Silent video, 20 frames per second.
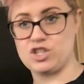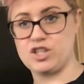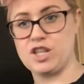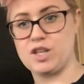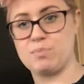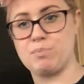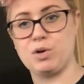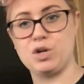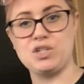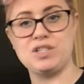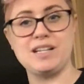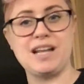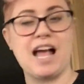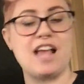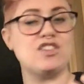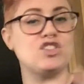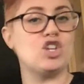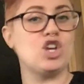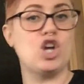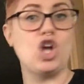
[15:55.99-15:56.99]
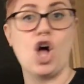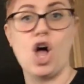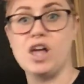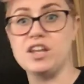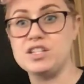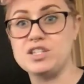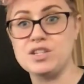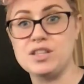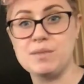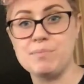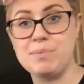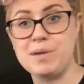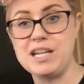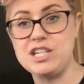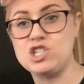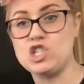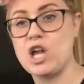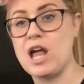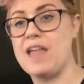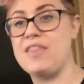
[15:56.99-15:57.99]
This person has gone to the
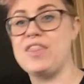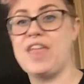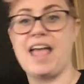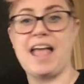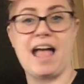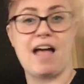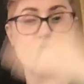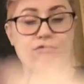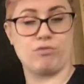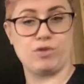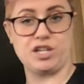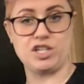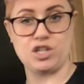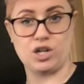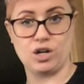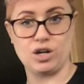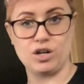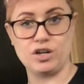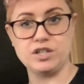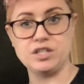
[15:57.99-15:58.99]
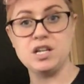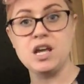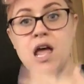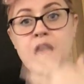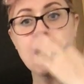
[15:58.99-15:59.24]
beach and they have returned.